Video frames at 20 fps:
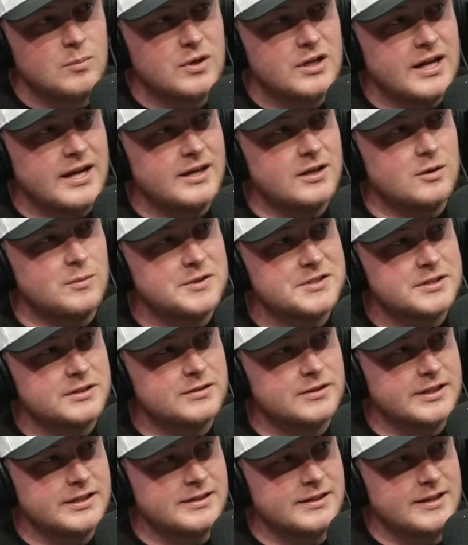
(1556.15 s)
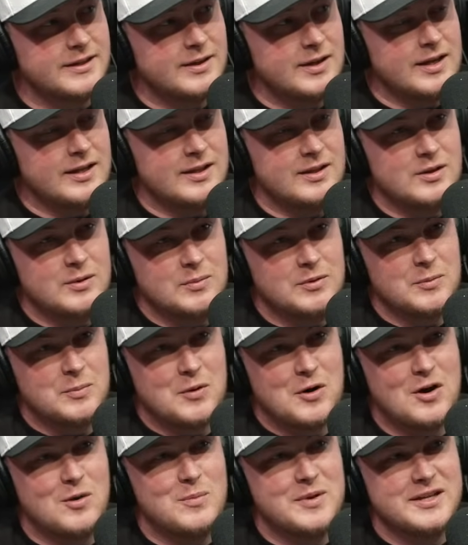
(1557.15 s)
But I could almost agree. The
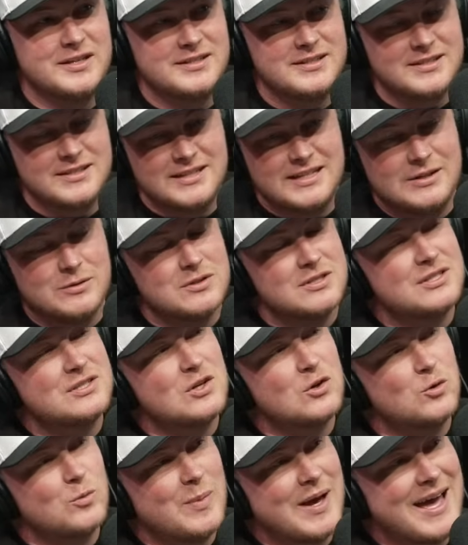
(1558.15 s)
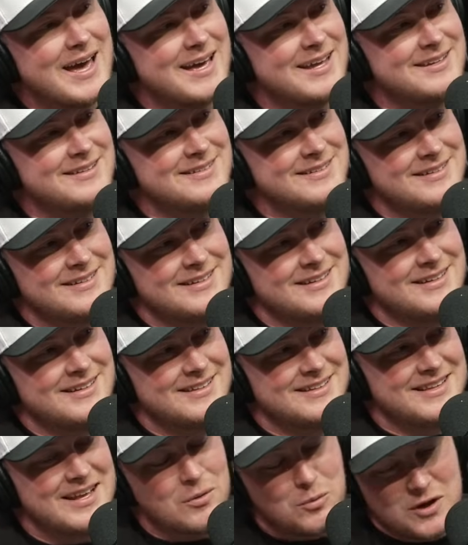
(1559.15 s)
problem is he was so bad
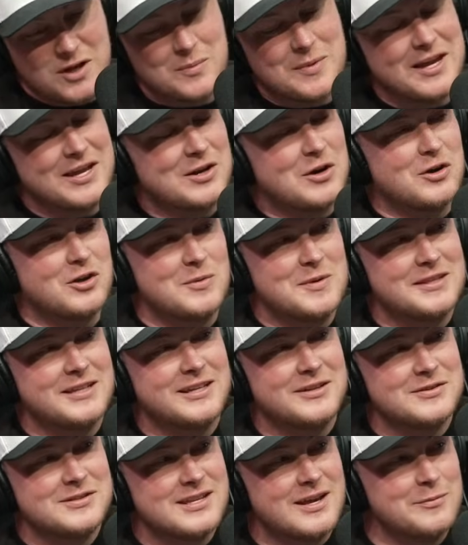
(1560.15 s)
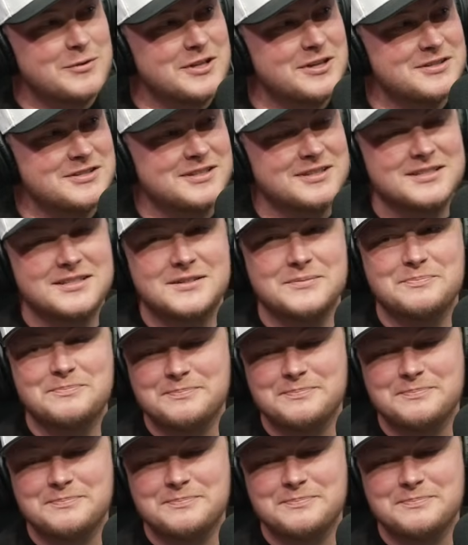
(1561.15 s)
that we can make an argument that he was sabotaging the team.